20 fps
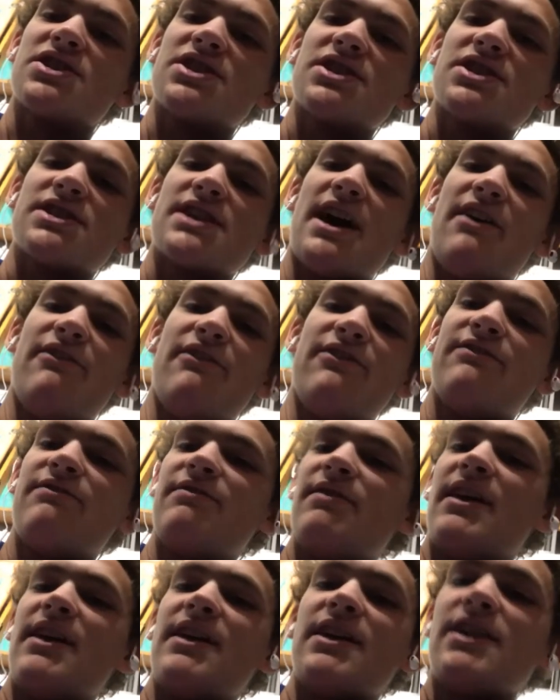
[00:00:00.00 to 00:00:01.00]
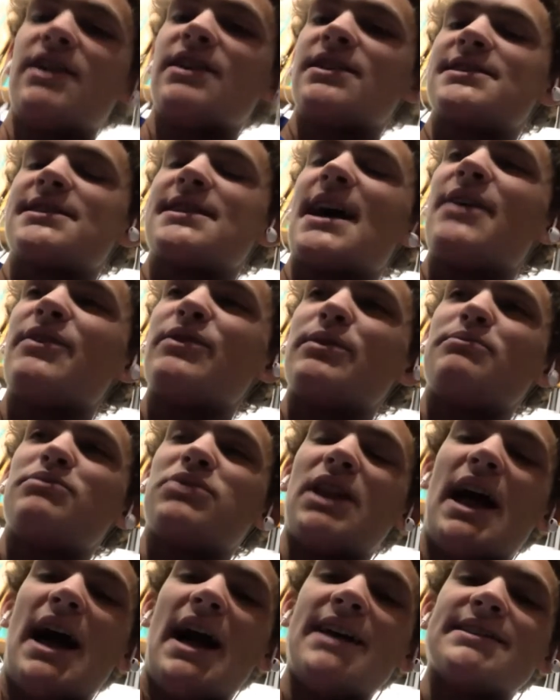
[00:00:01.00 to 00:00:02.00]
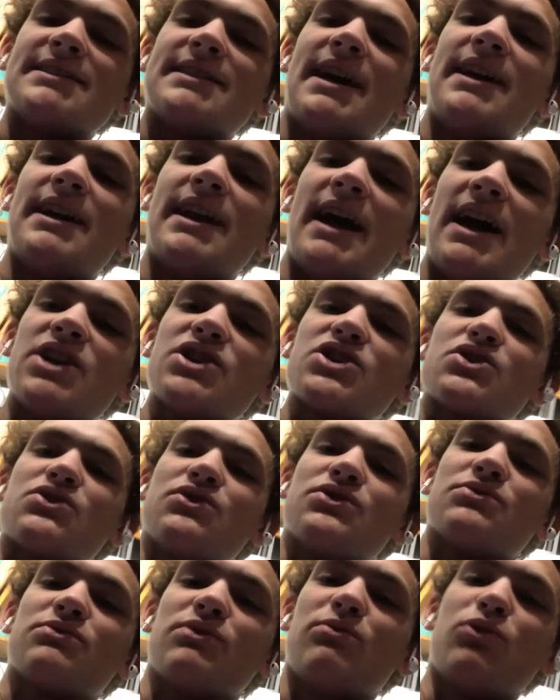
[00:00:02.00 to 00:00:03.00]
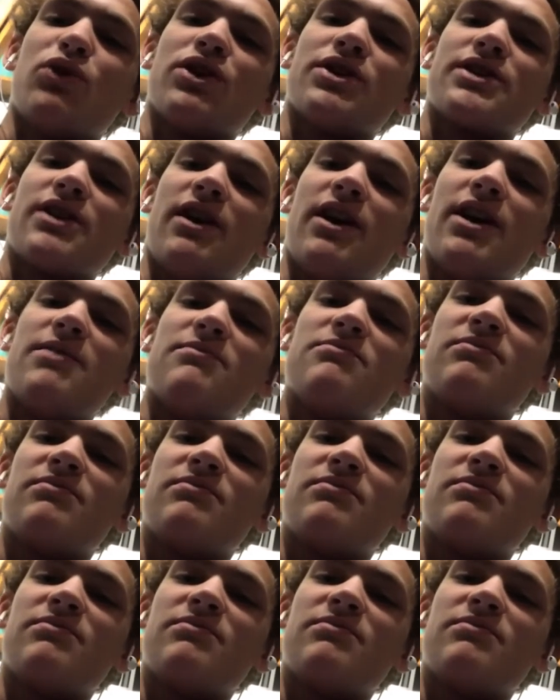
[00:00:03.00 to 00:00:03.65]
Just have a blast at nationals one more time.